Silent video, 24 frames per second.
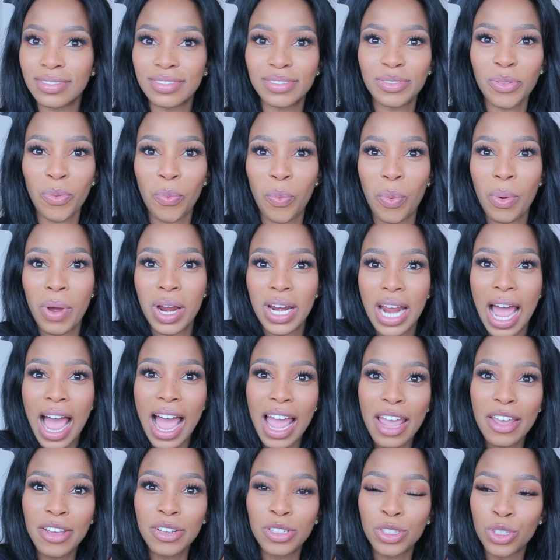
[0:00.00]
what
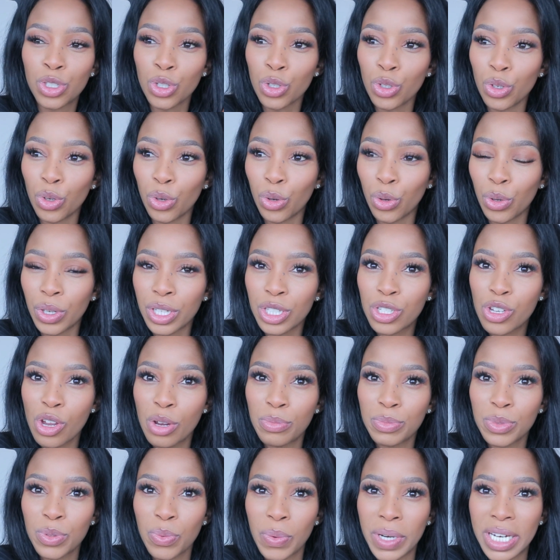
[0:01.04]
I do in
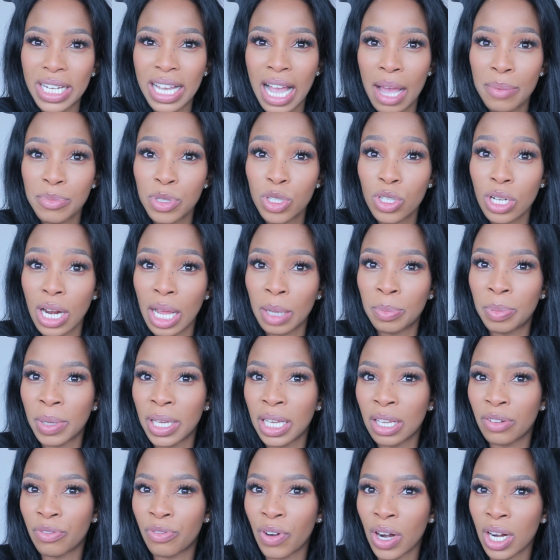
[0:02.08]
terms of when it comes to like
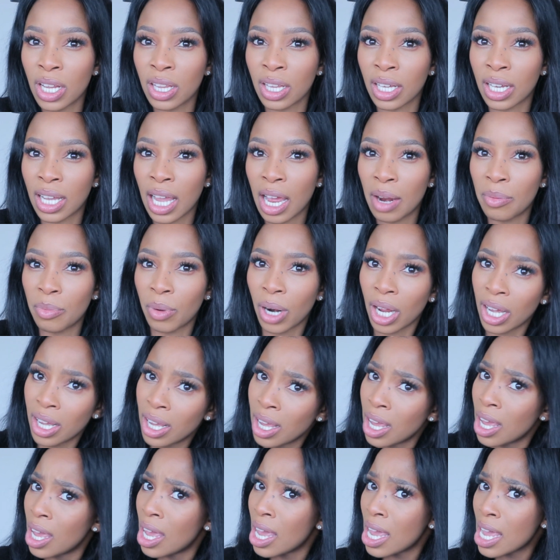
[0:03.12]
being in front of the camera
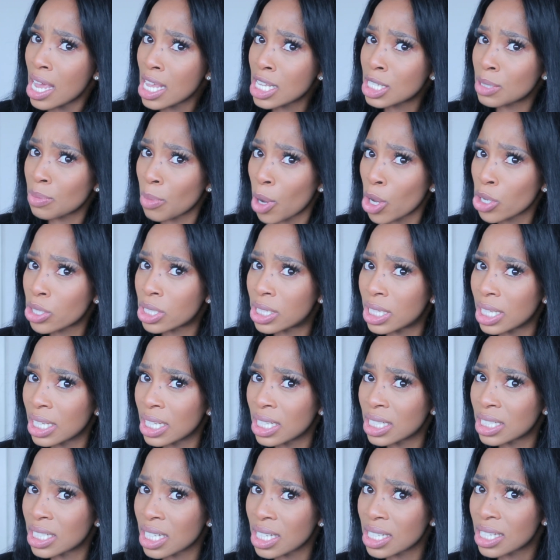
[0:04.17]
is
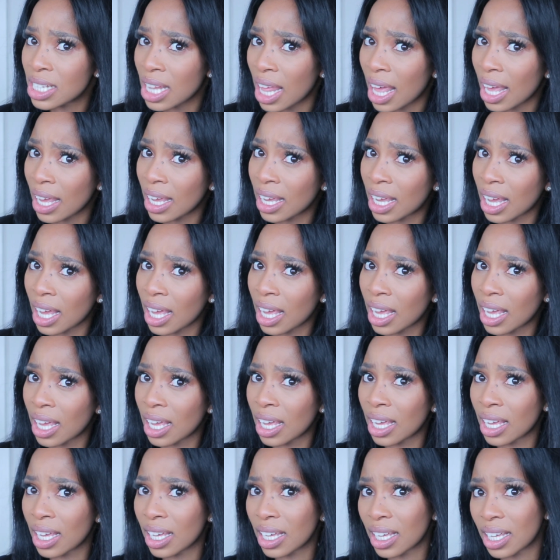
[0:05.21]
mostly just like
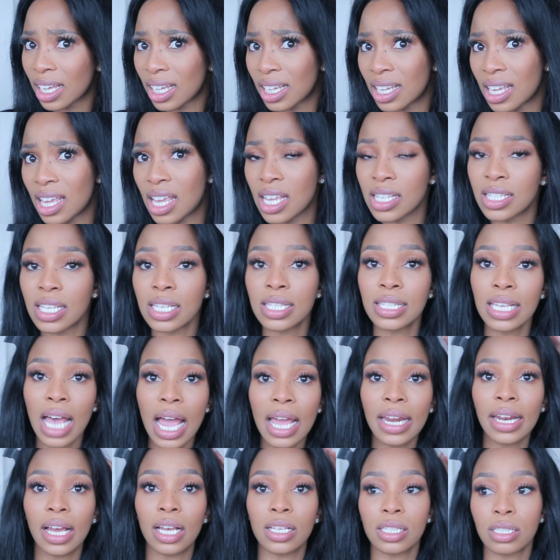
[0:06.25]
it's a
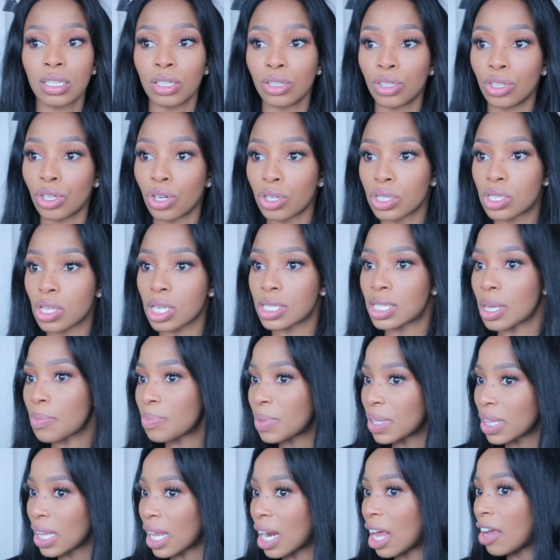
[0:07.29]
side hustle, you know. It's not
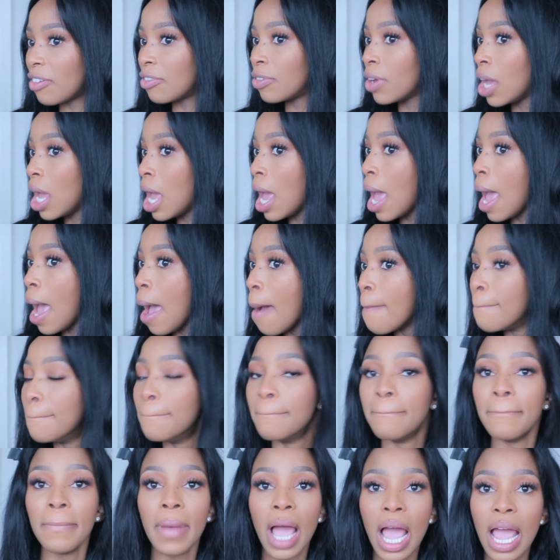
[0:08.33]
something that
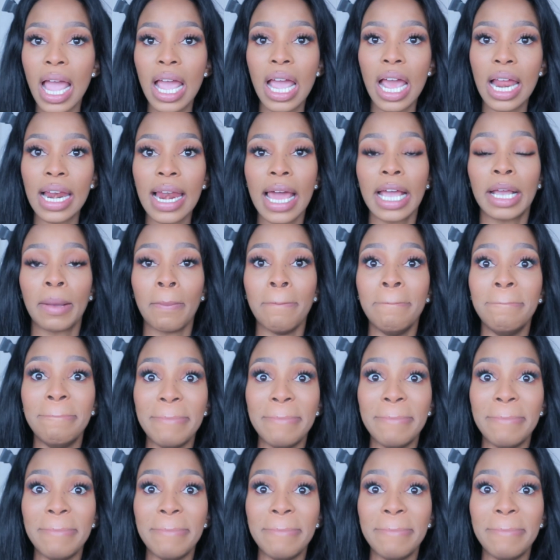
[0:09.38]
I've like